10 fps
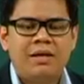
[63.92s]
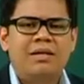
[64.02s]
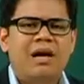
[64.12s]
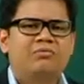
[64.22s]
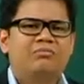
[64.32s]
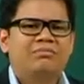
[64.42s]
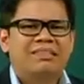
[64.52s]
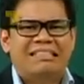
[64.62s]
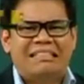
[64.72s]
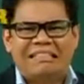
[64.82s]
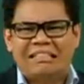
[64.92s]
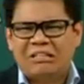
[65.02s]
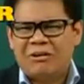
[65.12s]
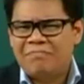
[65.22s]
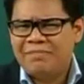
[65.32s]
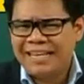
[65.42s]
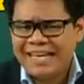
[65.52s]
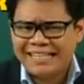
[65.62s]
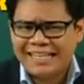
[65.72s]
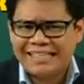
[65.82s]
Now, a
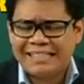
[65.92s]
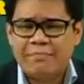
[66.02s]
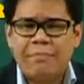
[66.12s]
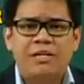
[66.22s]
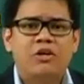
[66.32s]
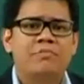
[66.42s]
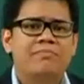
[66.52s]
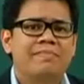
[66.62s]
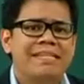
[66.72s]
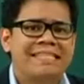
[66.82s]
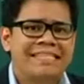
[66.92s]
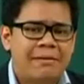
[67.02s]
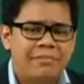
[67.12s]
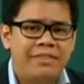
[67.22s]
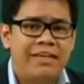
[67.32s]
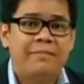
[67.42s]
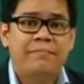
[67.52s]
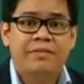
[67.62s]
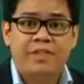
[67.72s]
complaint letter might not be something